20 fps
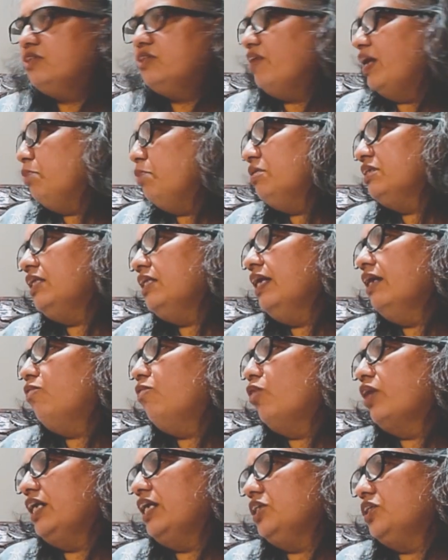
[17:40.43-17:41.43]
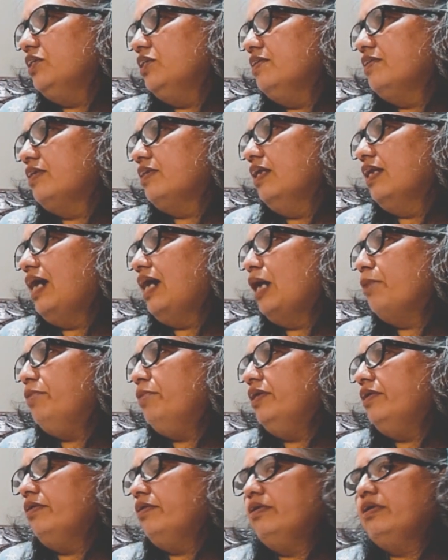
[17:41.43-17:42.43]
It's very much like vocational skill,
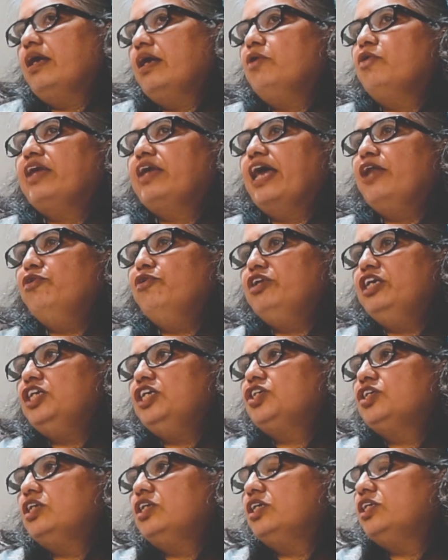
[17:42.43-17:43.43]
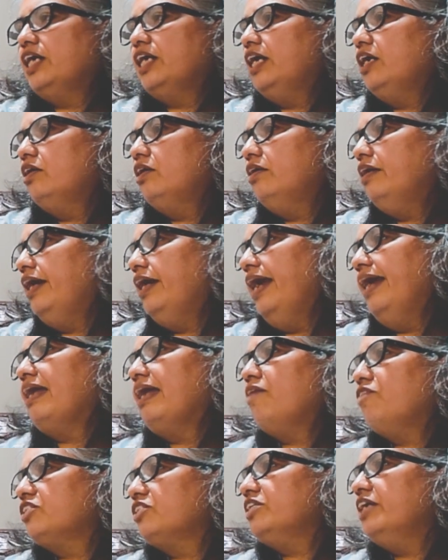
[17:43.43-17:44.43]
carpentry. Can you teach the child 8
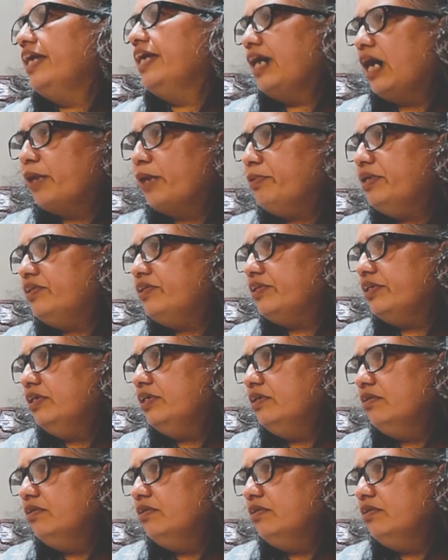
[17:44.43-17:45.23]
hours a day carpentry?